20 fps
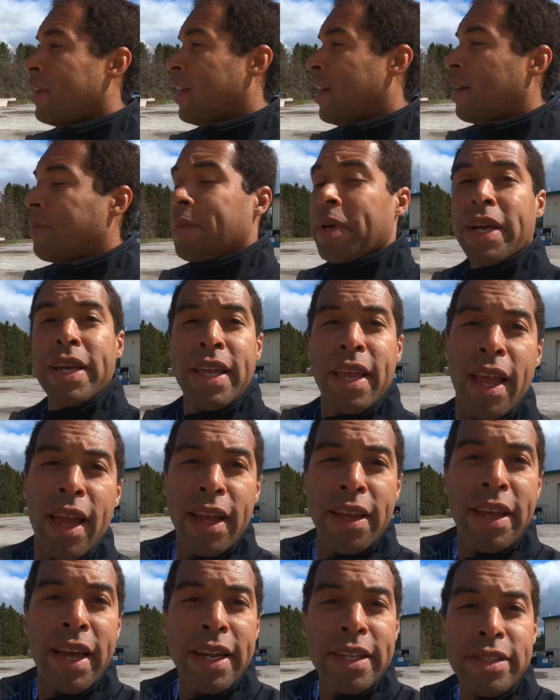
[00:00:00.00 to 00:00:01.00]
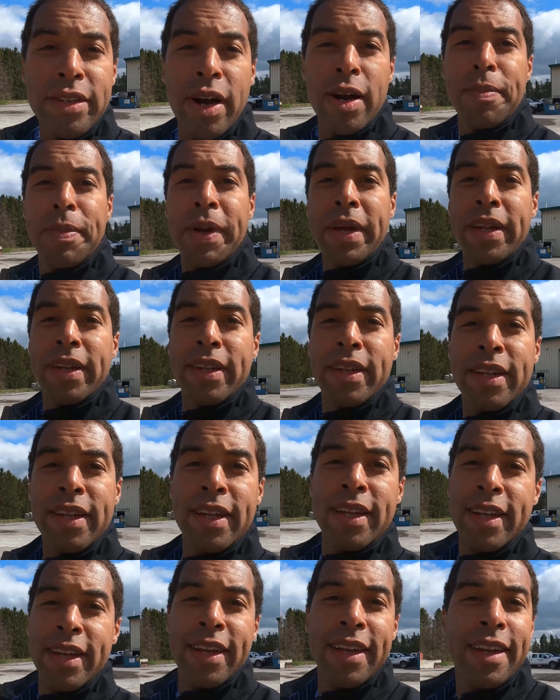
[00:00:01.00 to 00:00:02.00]
I'm like, yeah, you gotta tarp it.
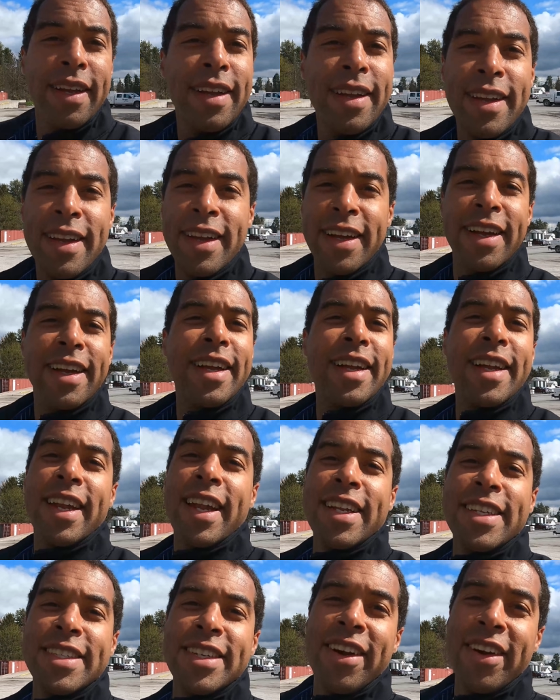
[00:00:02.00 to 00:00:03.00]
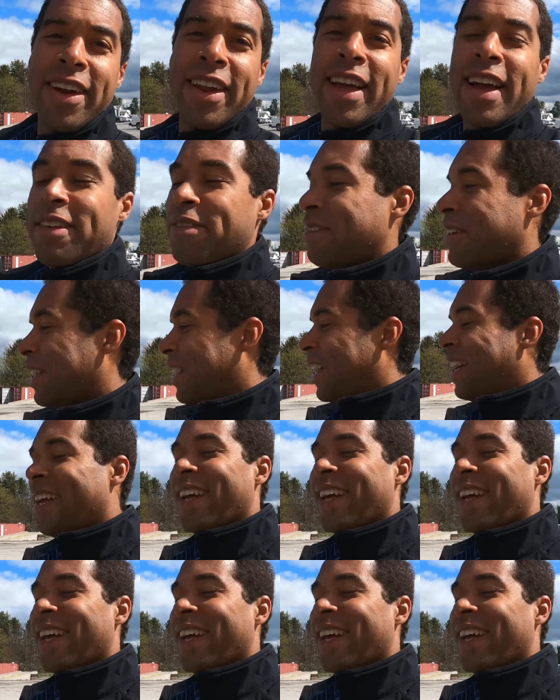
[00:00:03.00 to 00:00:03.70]
And they start laughing.